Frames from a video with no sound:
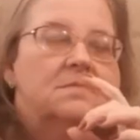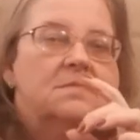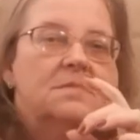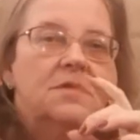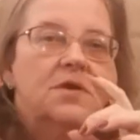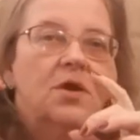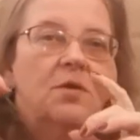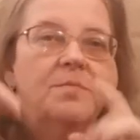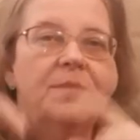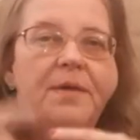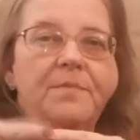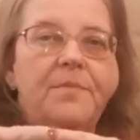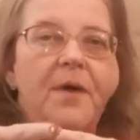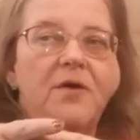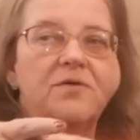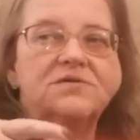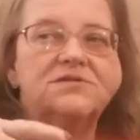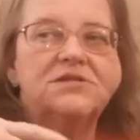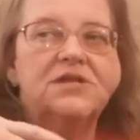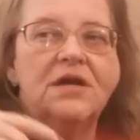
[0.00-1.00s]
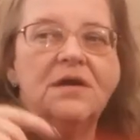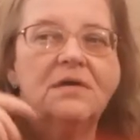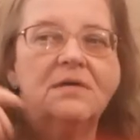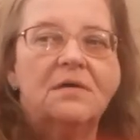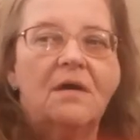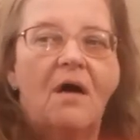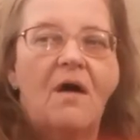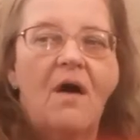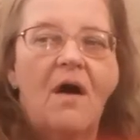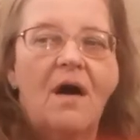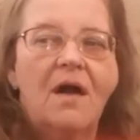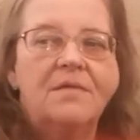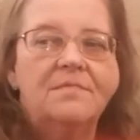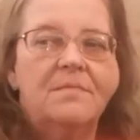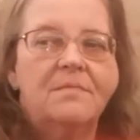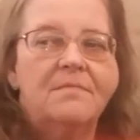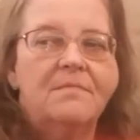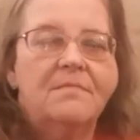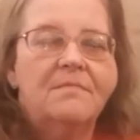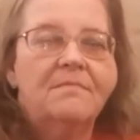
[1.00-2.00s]
you'll be posting on
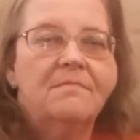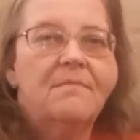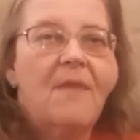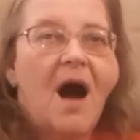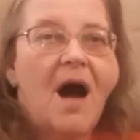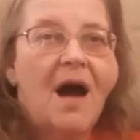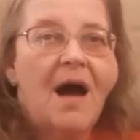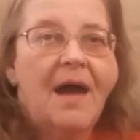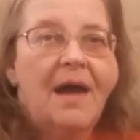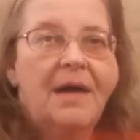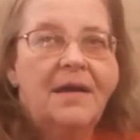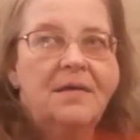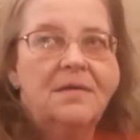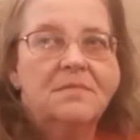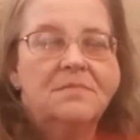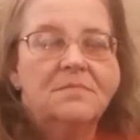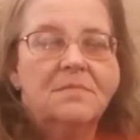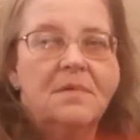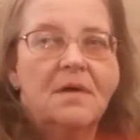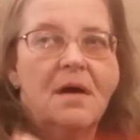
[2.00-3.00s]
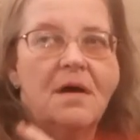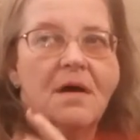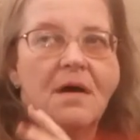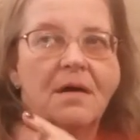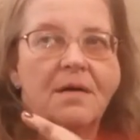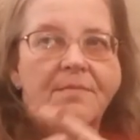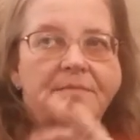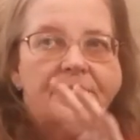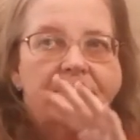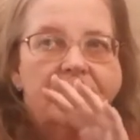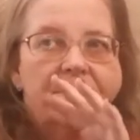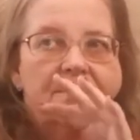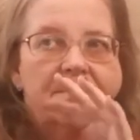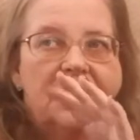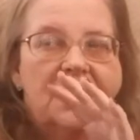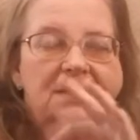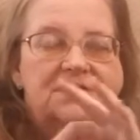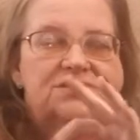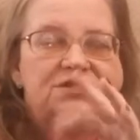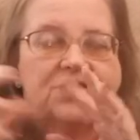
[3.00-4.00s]
my um,
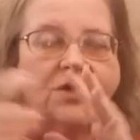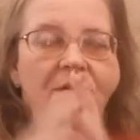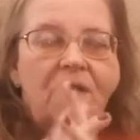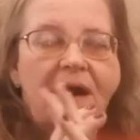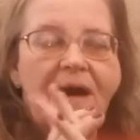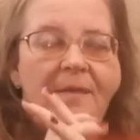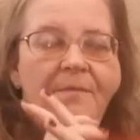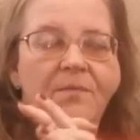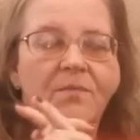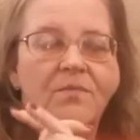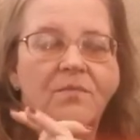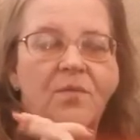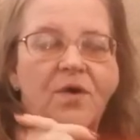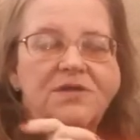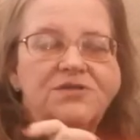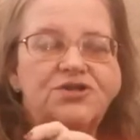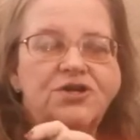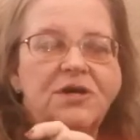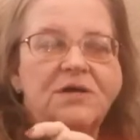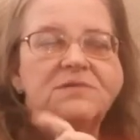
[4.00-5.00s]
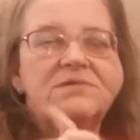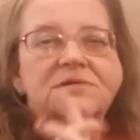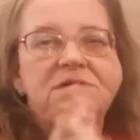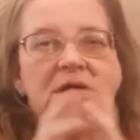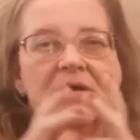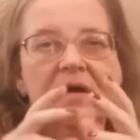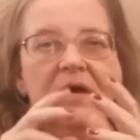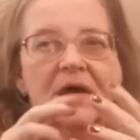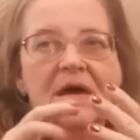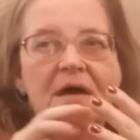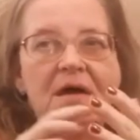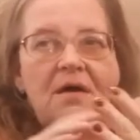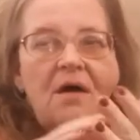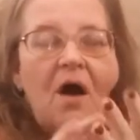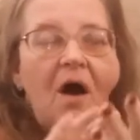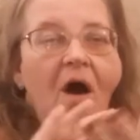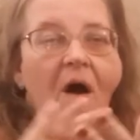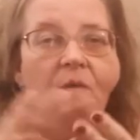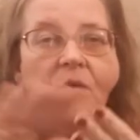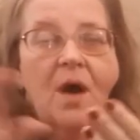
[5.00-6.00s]
Instagram, which is
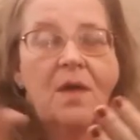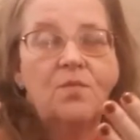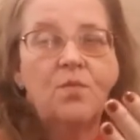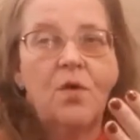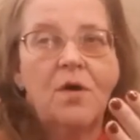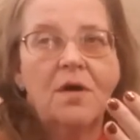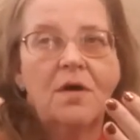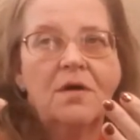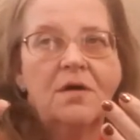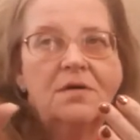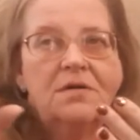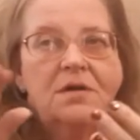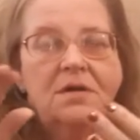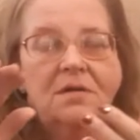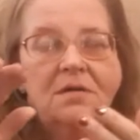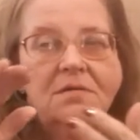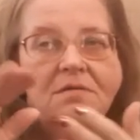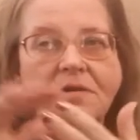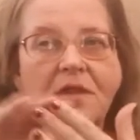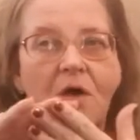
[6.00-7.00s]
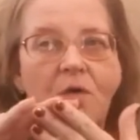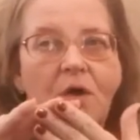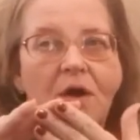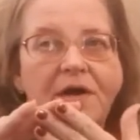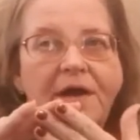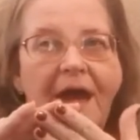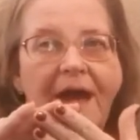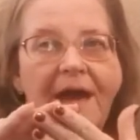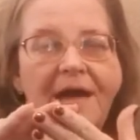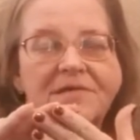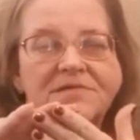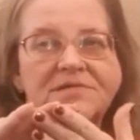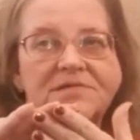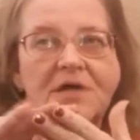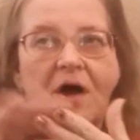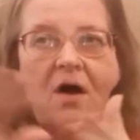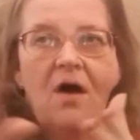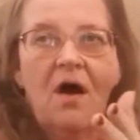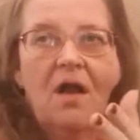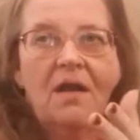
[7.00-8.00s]
all one word, lowercase,
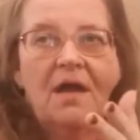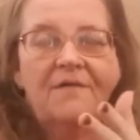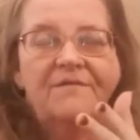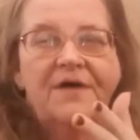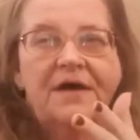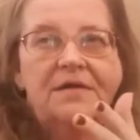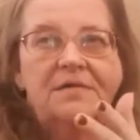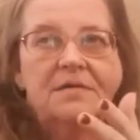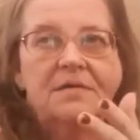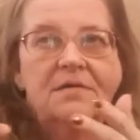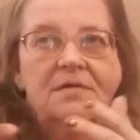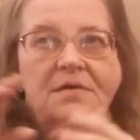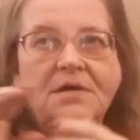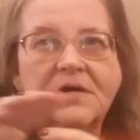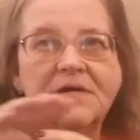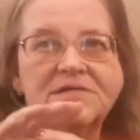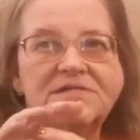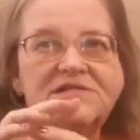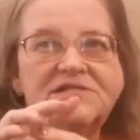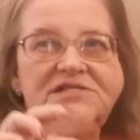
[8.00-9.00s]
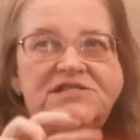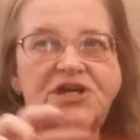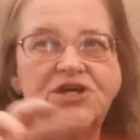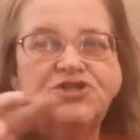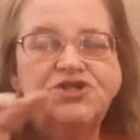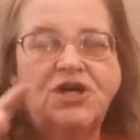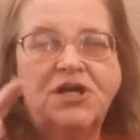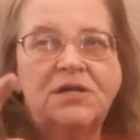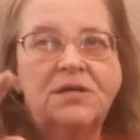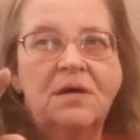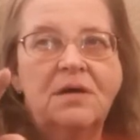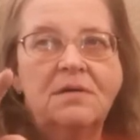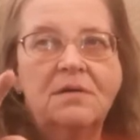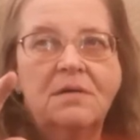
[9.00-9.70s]
all of it is Stitchin,